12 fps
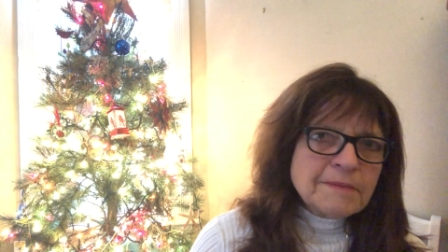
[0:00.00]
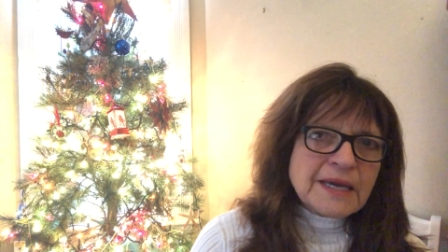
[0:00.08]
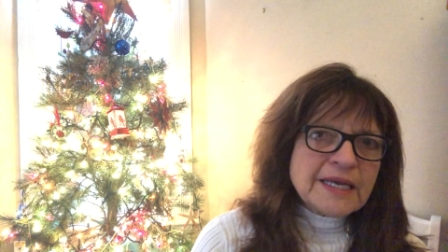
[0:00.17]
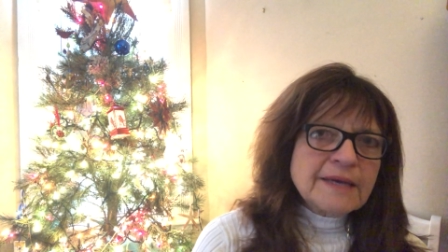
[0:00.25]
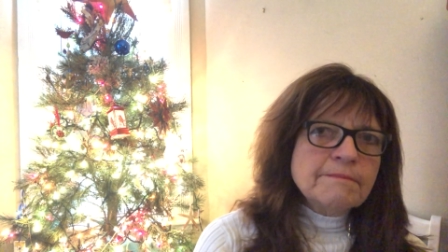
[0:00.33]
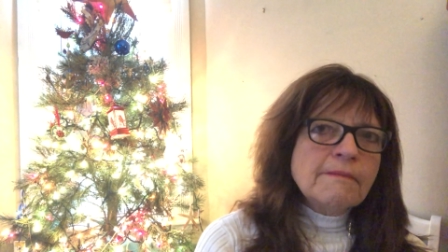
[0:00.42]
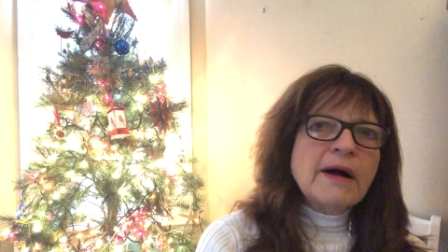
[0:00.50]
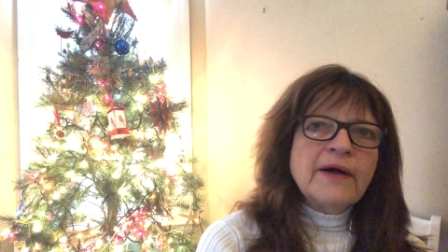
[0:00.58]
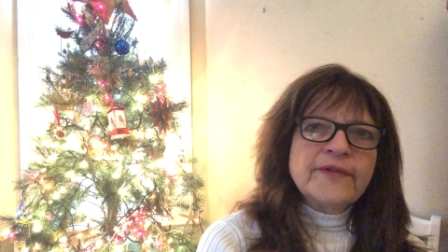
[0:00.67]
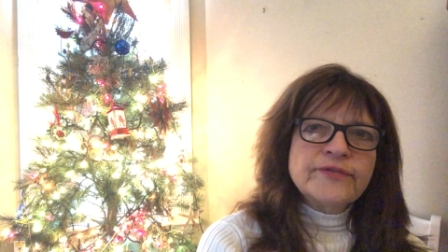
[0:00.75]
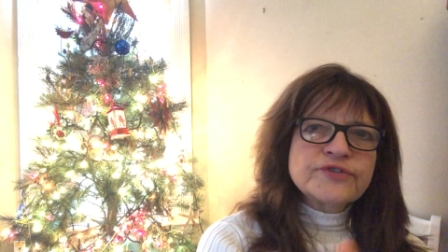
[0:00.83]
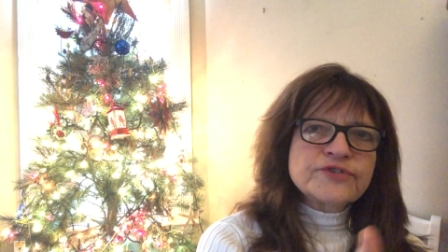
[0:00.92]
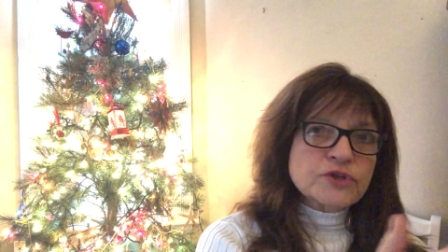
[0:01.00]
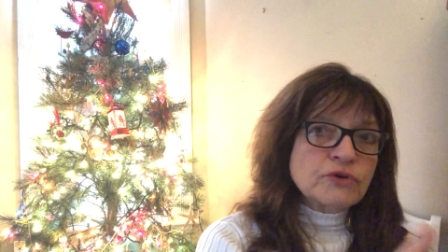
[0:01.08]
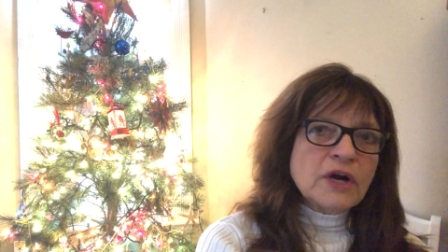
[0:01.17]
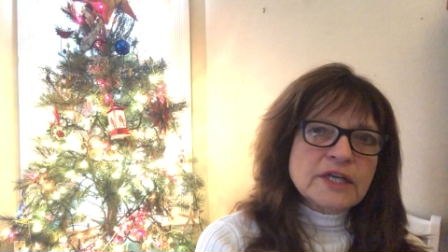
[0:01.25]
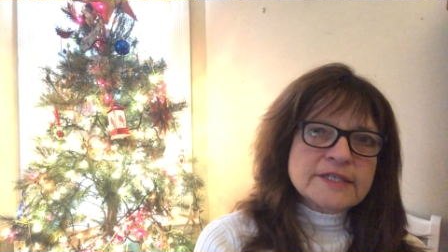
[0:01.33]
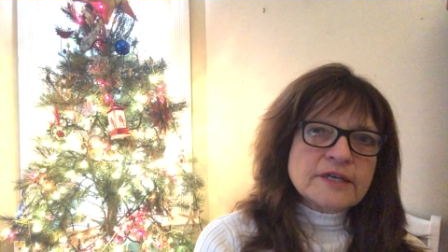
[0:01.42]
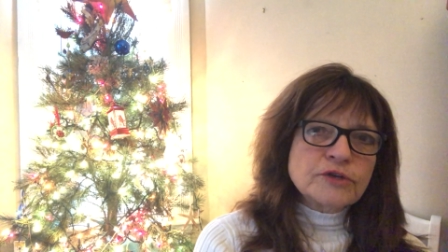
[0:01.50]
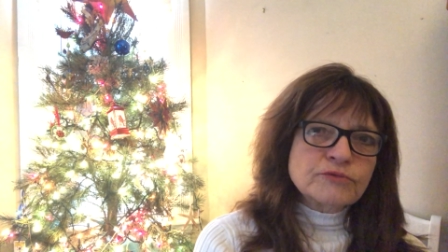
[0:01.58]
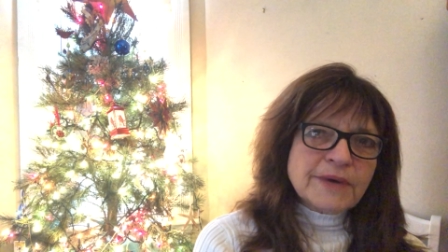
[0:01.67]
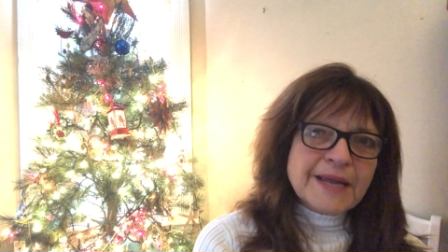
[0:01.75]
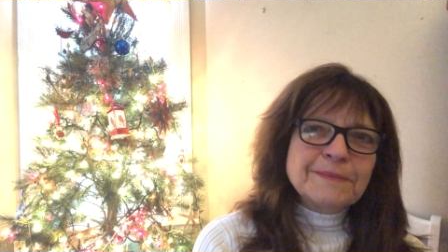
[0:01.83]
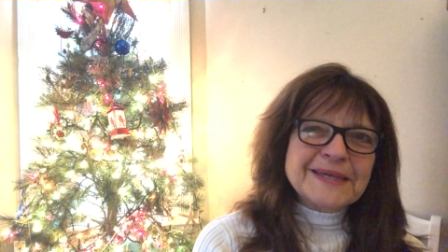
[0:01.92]
many months across the
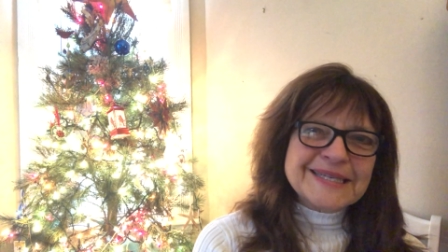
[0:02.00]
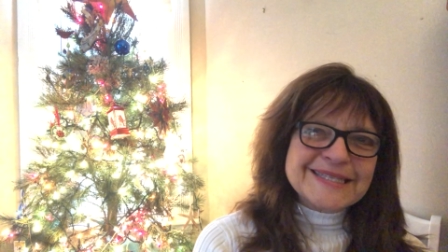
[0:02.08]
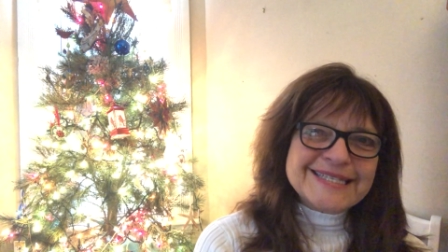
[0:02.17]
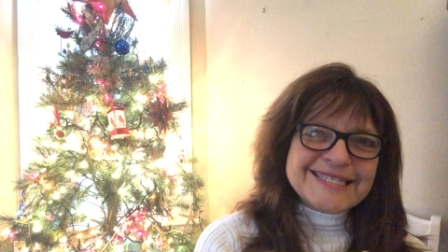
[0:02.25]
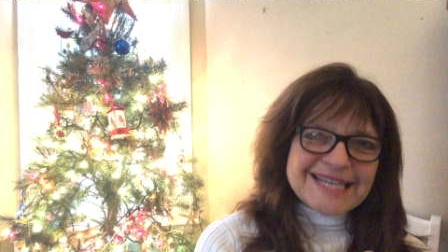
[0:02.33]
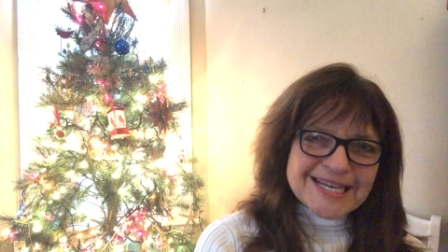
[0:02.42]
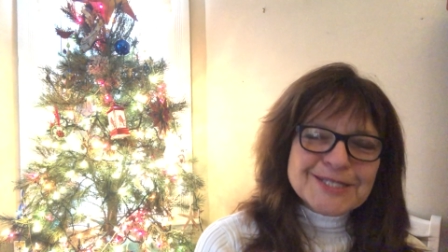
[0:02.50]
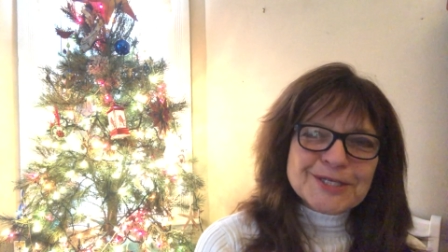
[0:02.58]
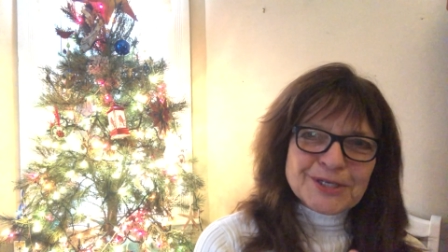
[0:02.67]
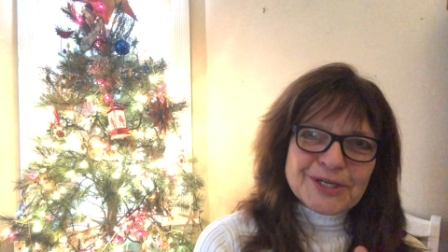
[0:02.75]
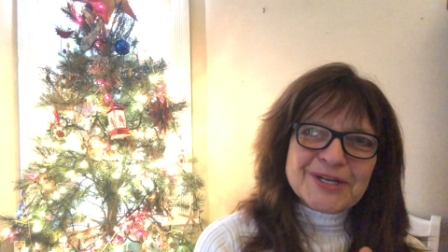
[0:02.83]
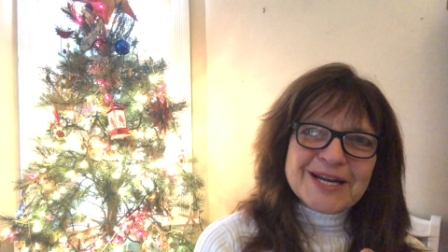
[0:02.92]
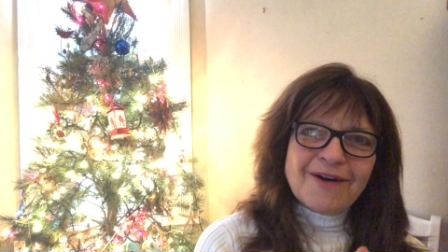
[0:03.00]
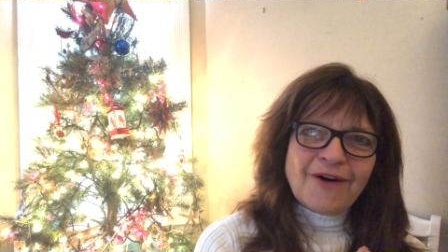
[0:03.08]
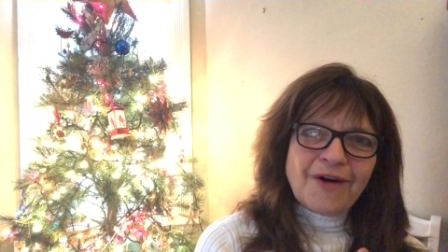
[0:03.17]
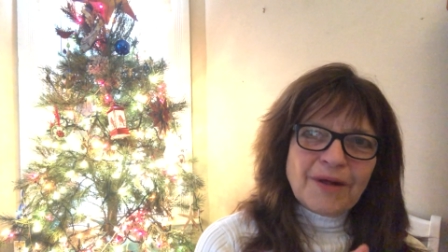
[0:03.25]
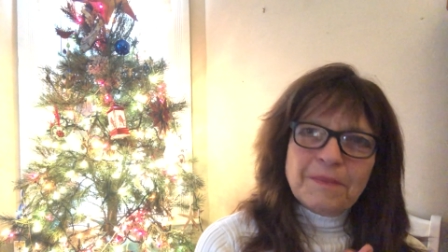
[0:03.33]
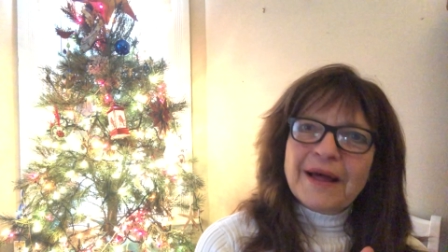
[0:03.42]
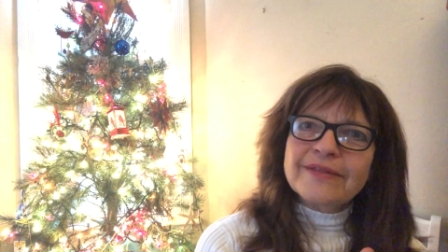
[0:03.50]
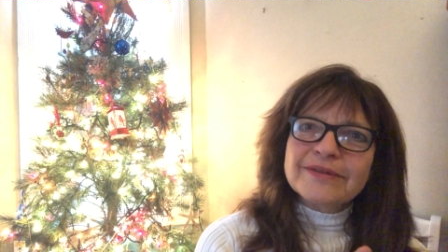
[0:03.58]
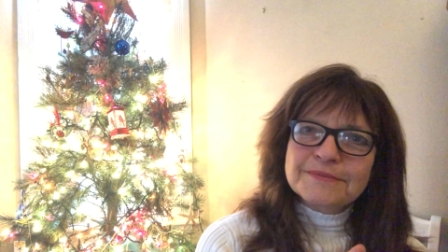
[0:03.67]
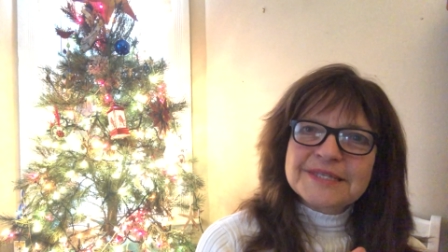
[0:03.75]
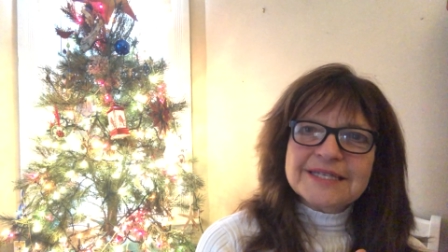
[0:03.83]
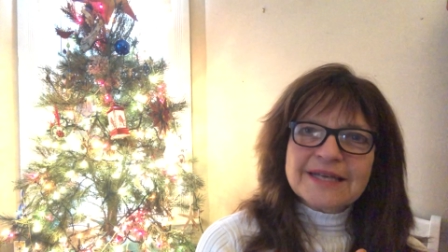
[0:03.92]
Arabian desert all by
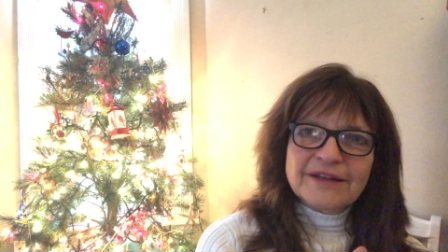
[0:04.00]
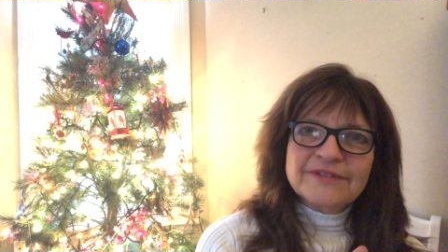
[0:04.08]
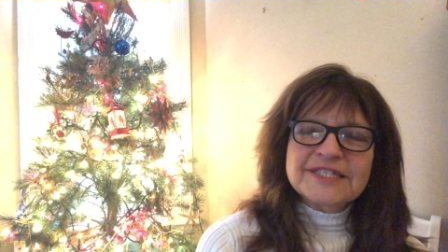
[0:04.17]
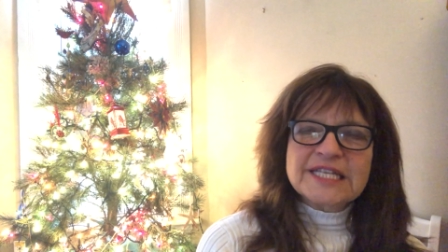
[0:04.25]
themselves.